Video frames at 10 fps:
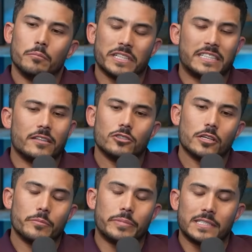But then there's
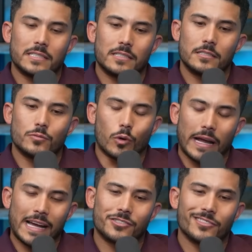other businesses where it
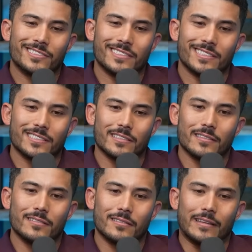actually
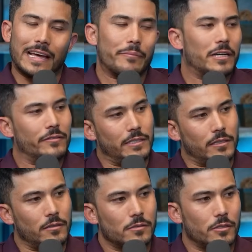isn't that big of a
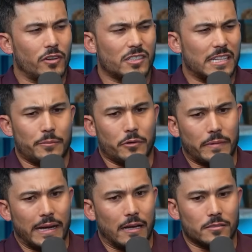deal. So for example, with
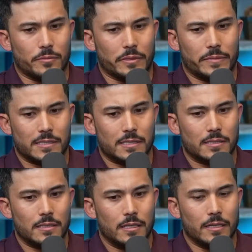my house living
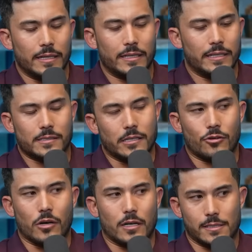business, it needs
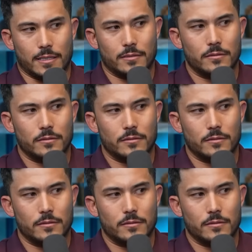no content.